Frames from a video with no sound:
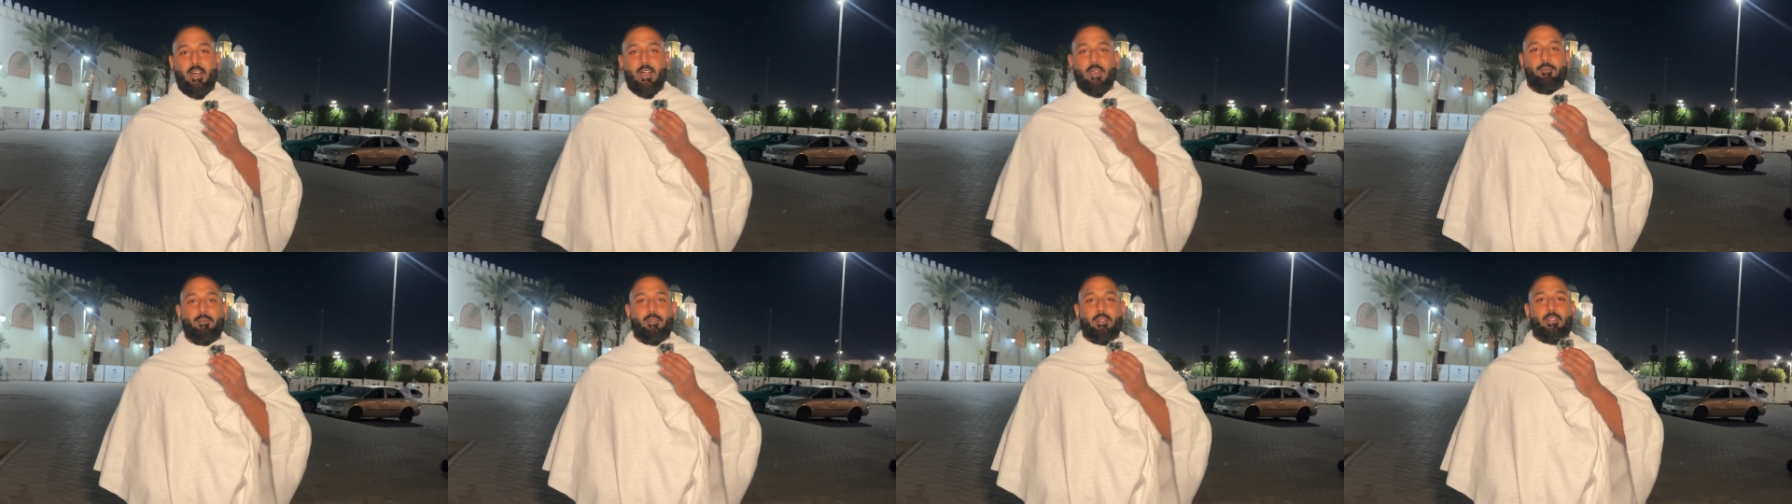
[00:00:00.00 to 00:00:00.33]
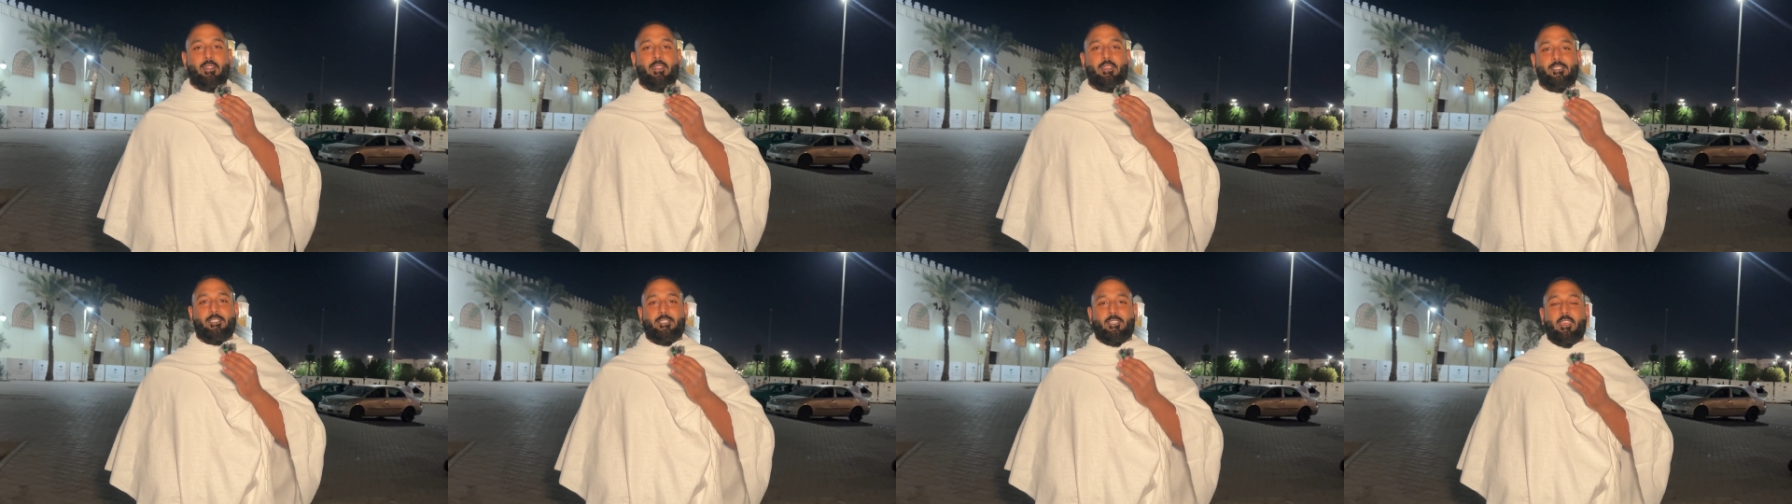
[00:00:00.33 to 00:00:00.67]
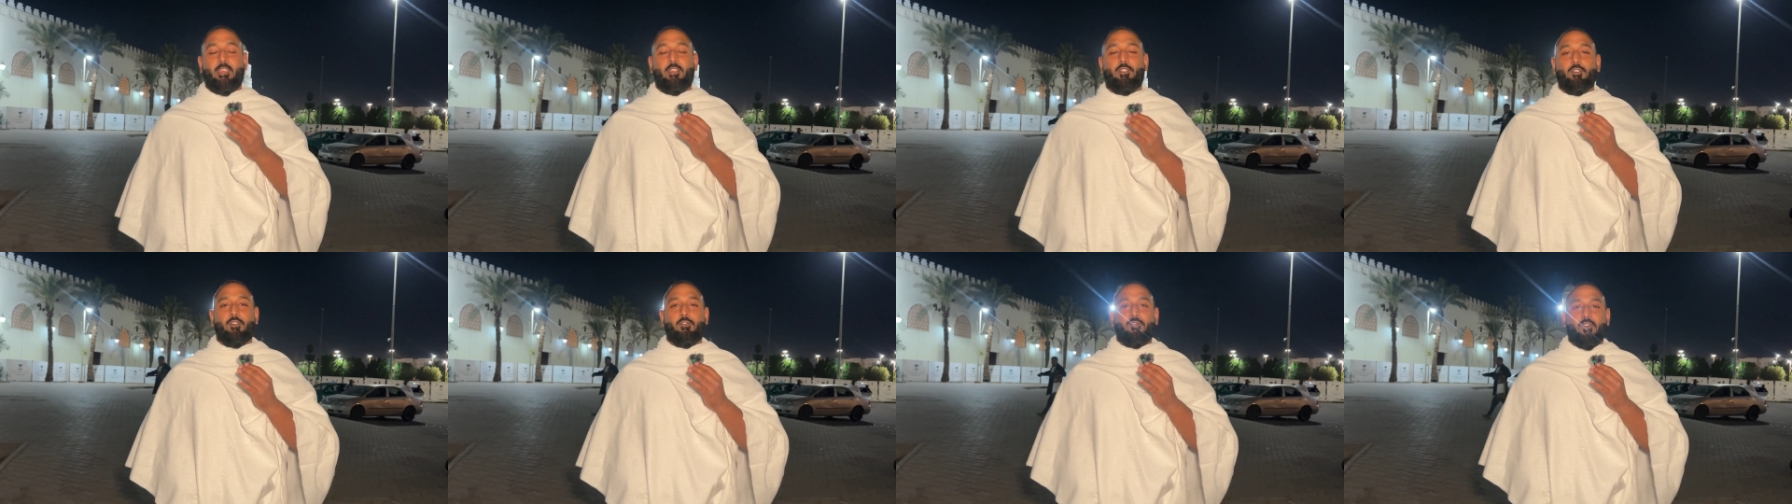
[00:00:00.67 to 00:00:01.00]
I'm in the
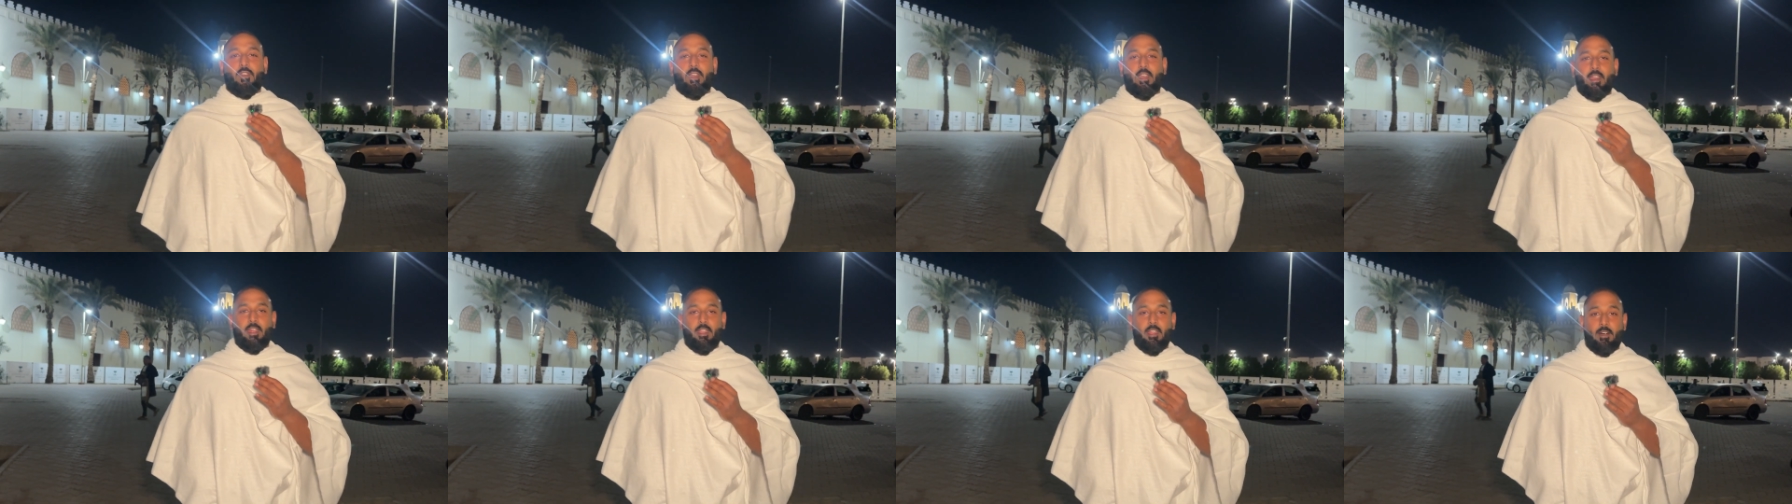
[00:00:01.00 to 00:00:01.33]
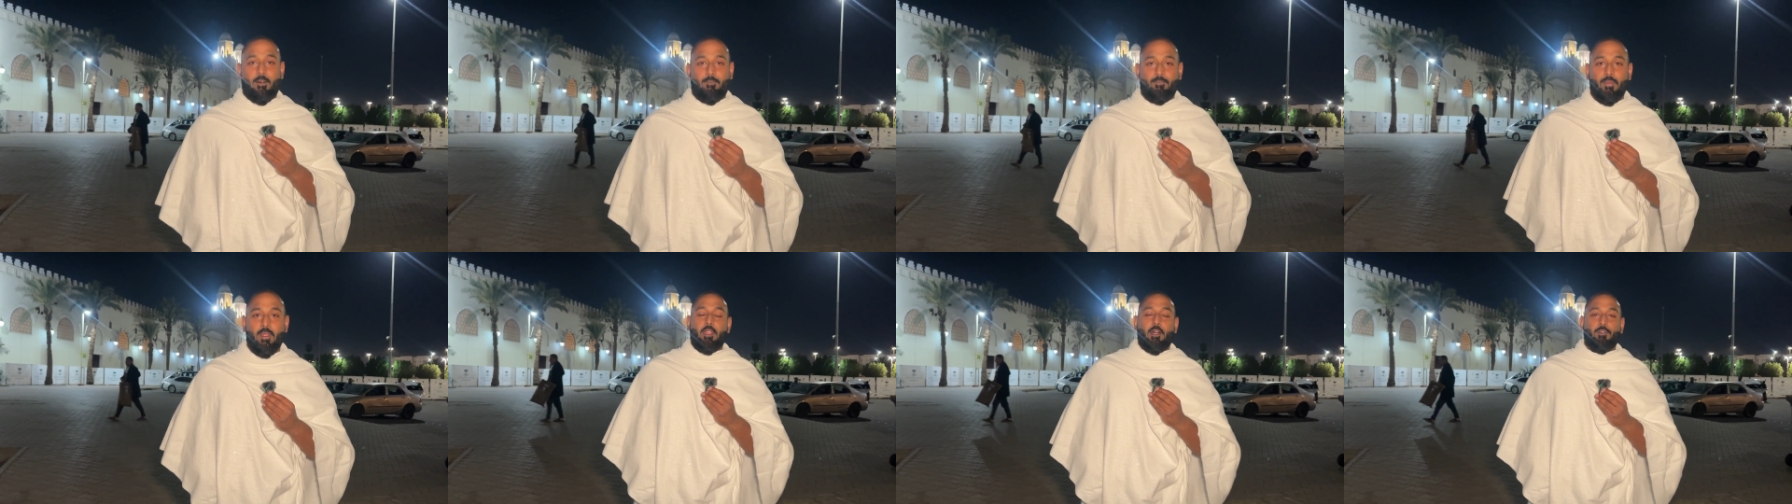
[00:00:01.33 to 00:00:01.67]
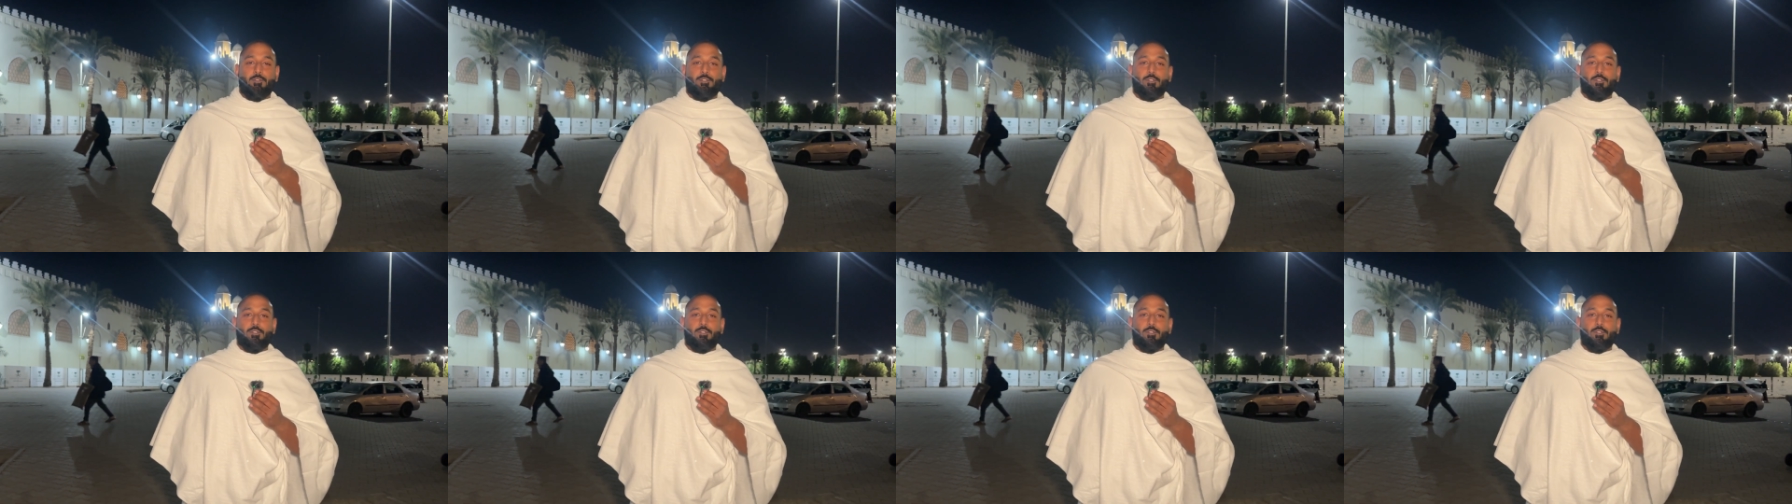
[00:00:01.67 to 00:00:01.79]
state of ihram. Now,